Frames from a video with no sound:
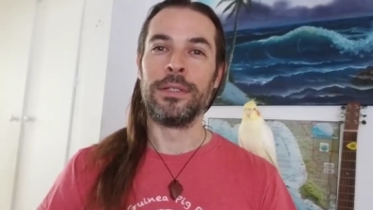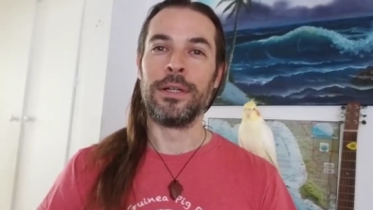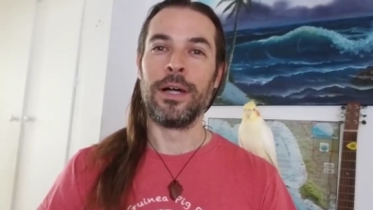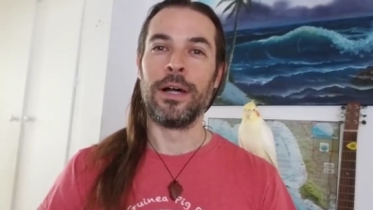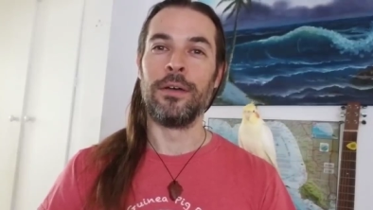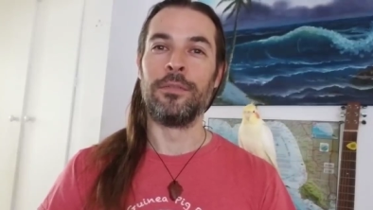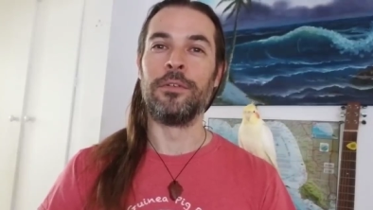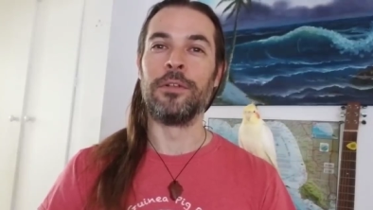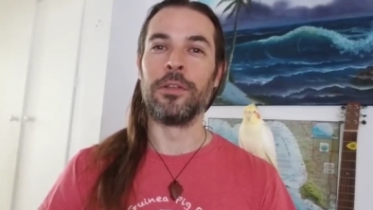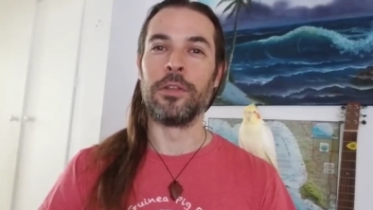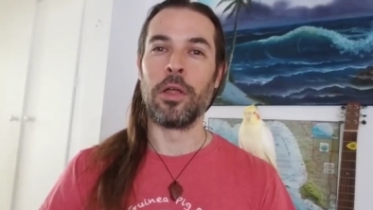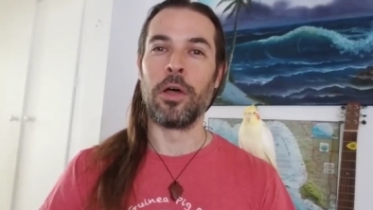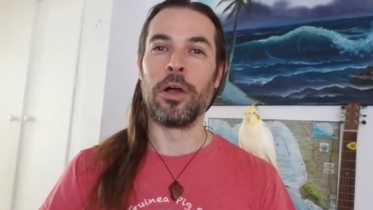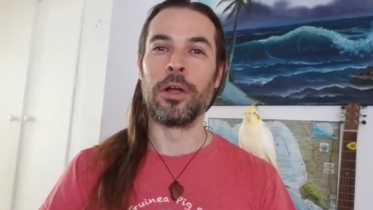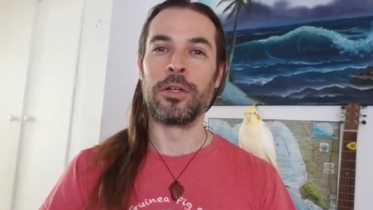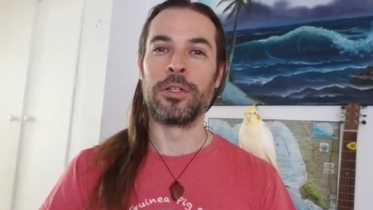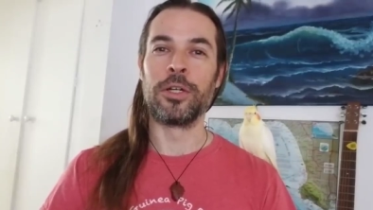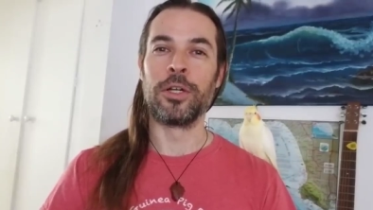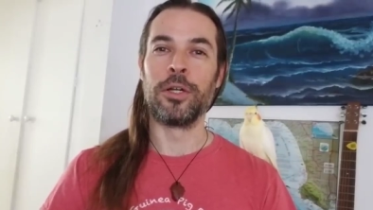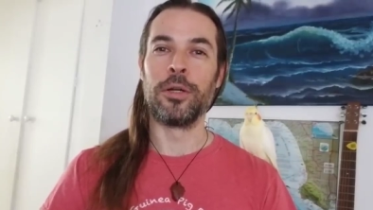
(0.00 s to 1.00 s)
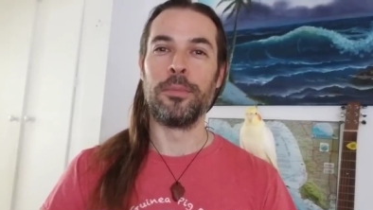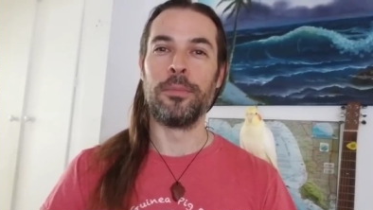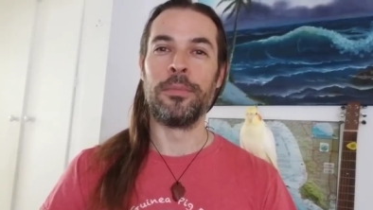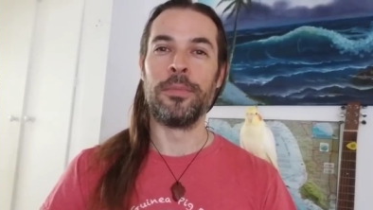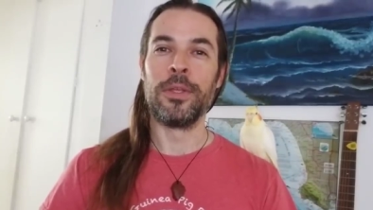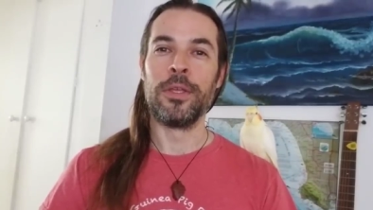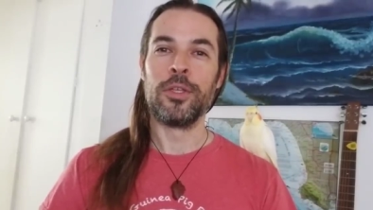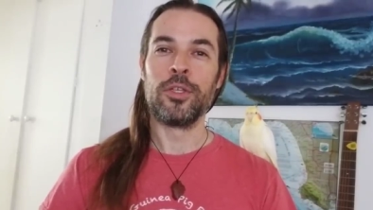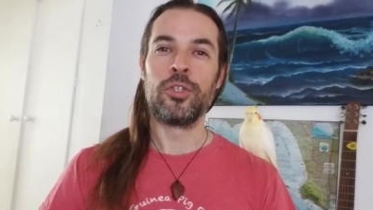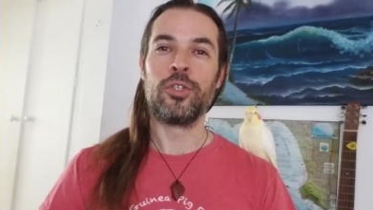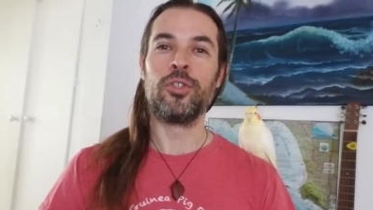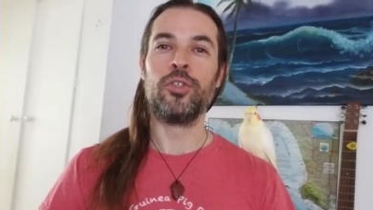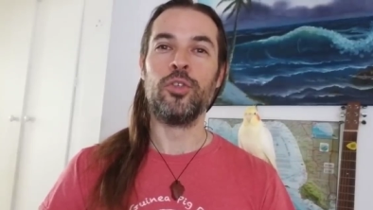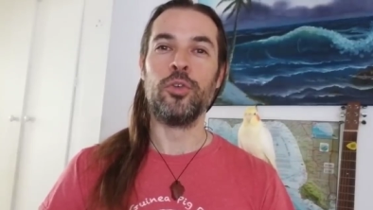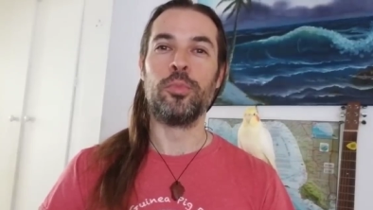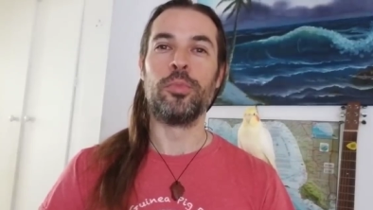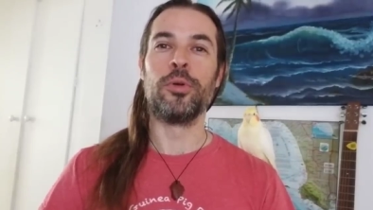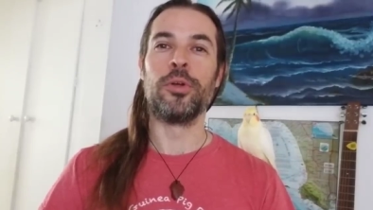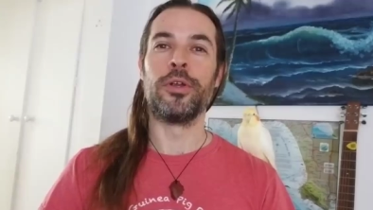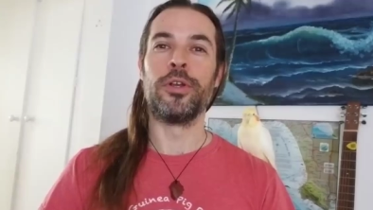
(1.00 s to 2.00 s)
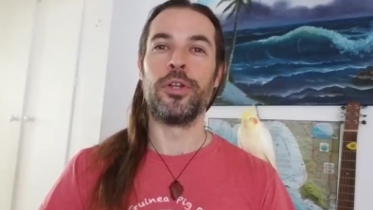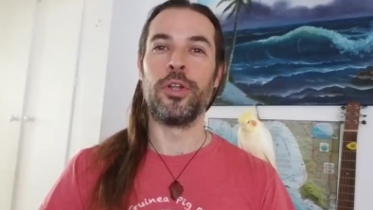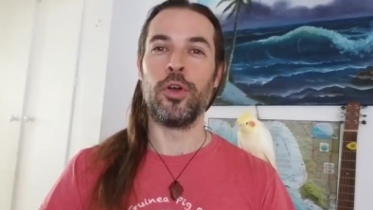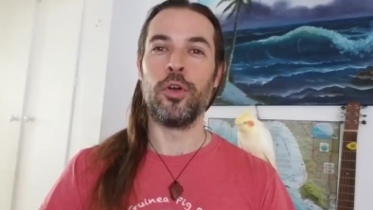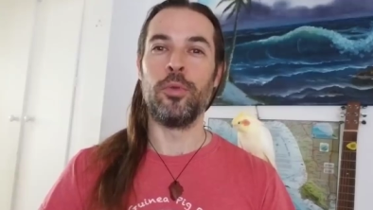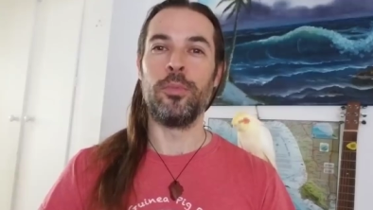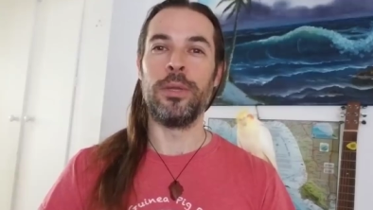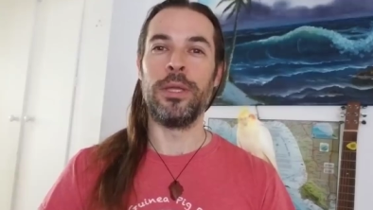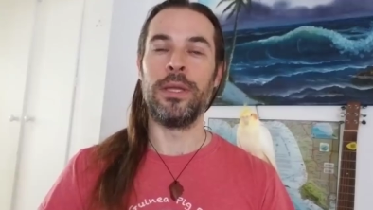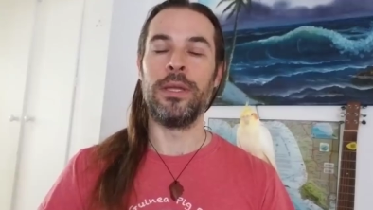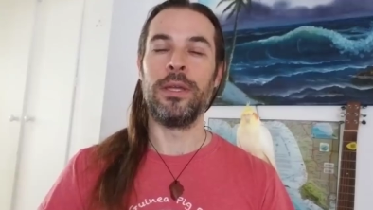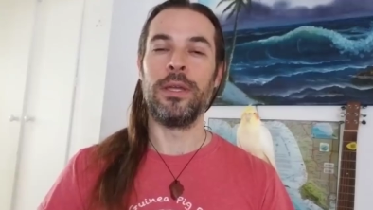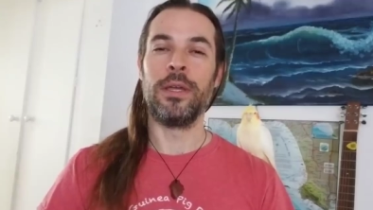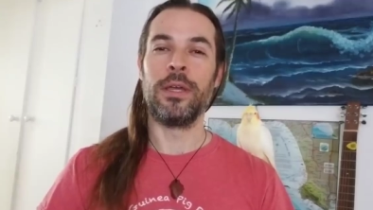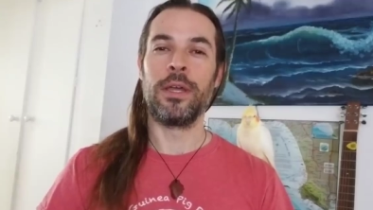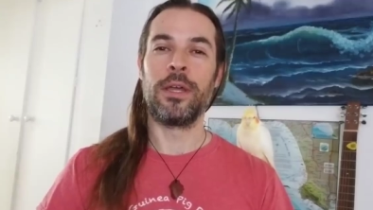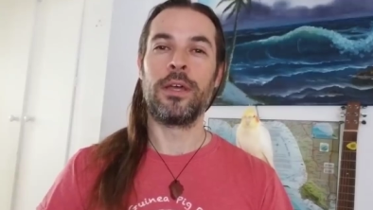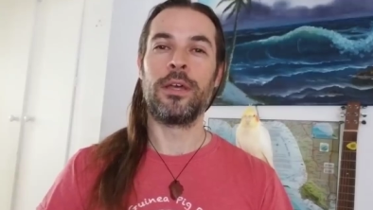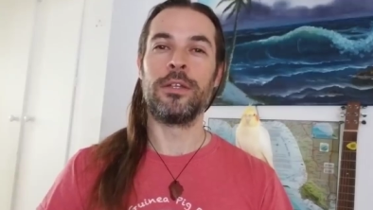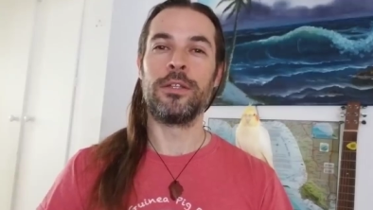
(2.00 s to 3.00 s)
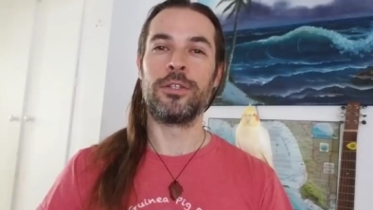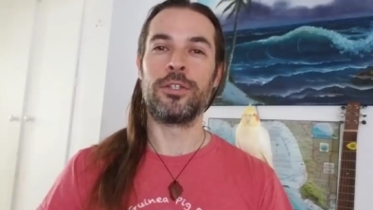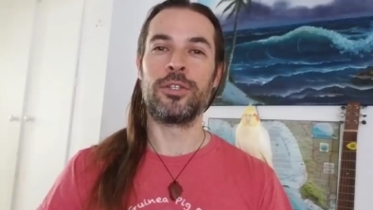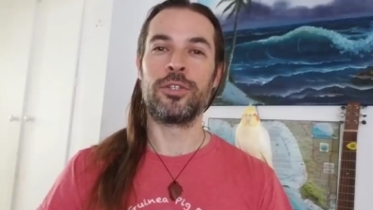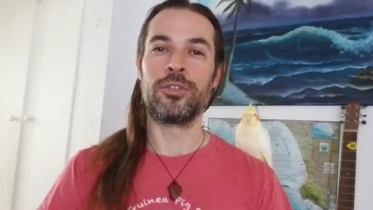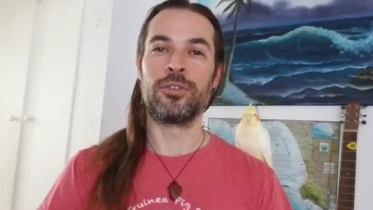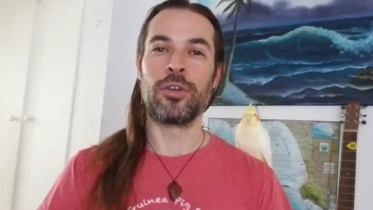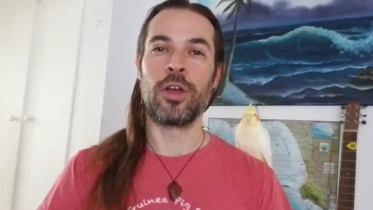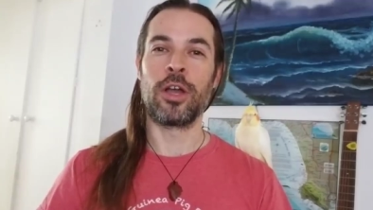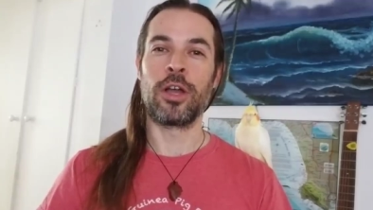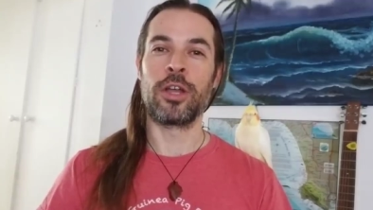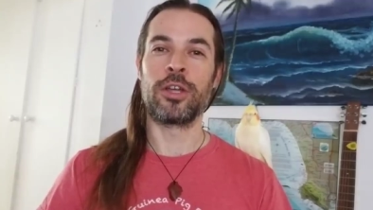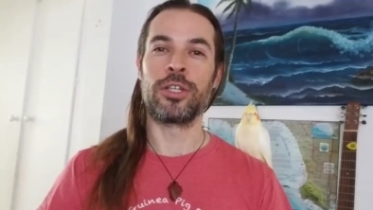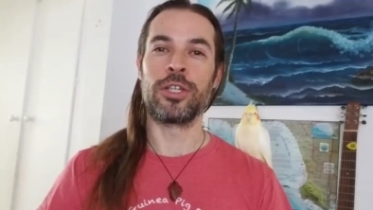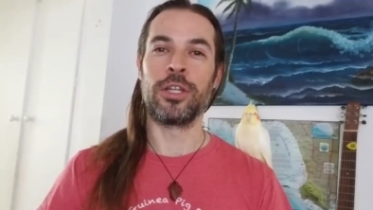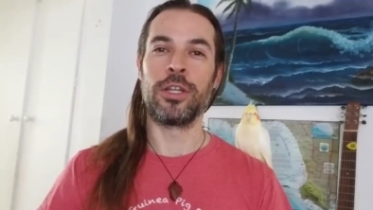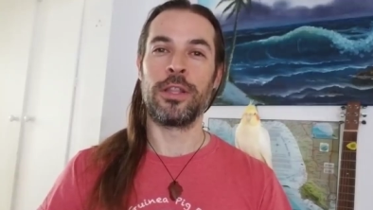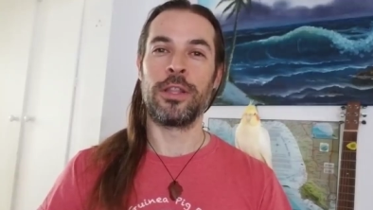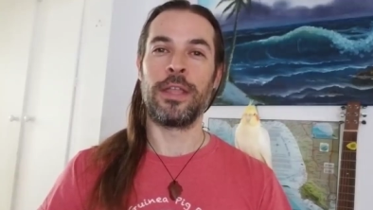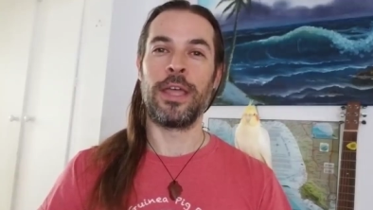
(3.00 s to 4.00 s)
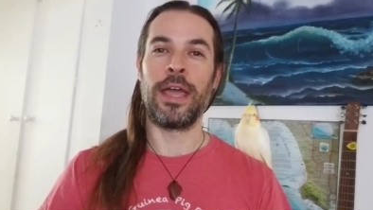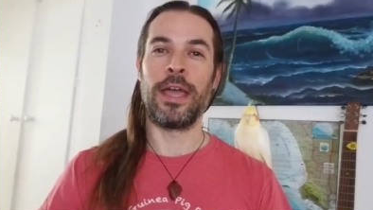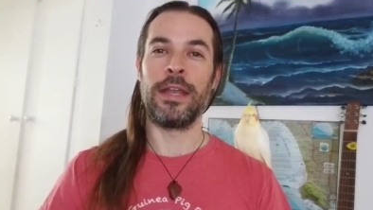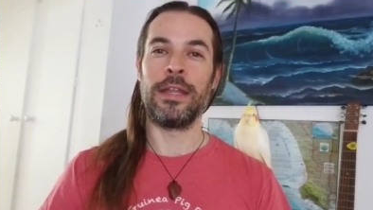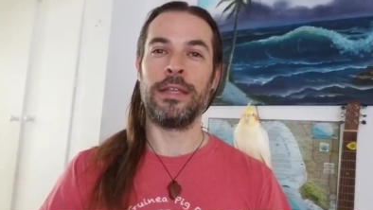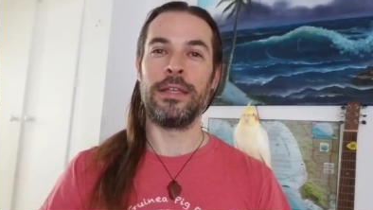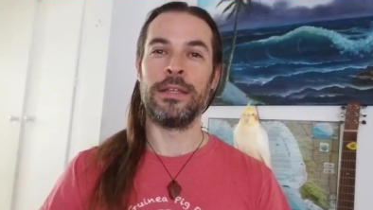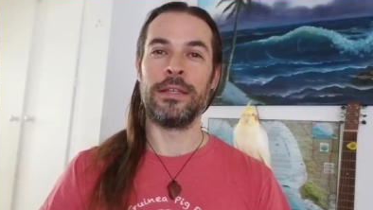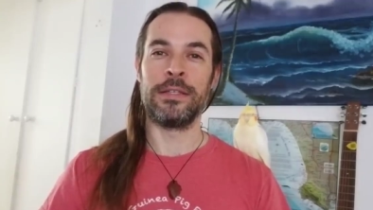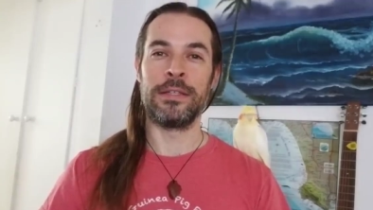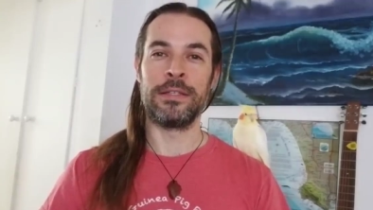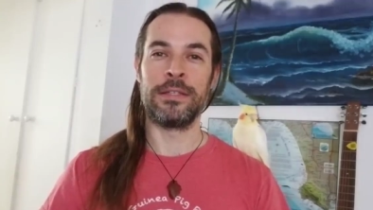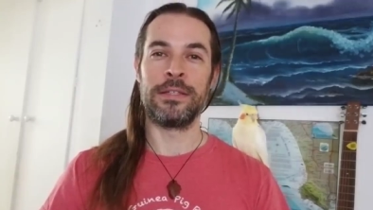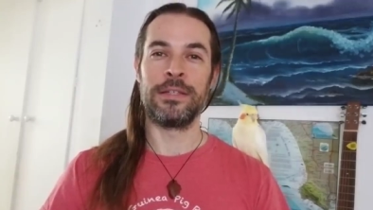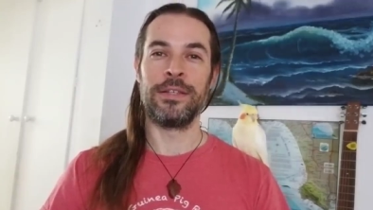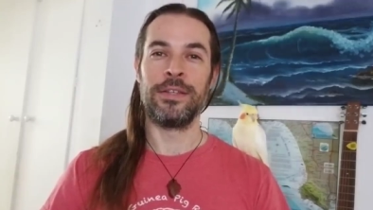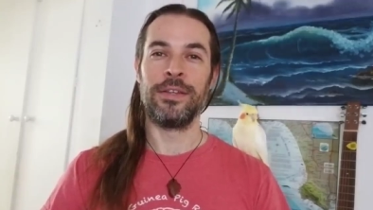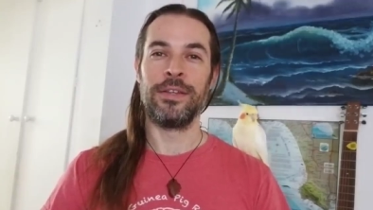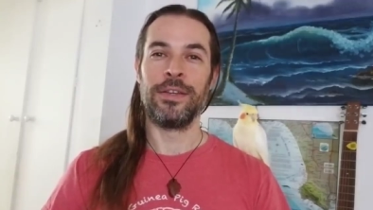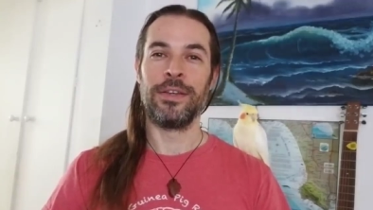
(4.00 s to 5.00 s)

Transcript: of a long-term Superadobe construction that is